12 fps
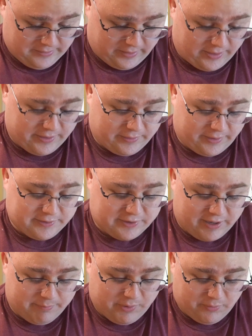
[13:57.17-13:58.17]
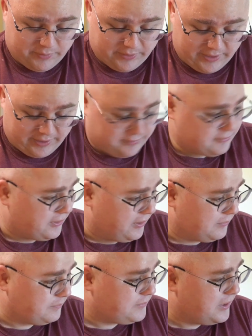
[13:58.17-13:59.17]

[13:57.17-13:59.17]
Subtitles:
I stopped going there, so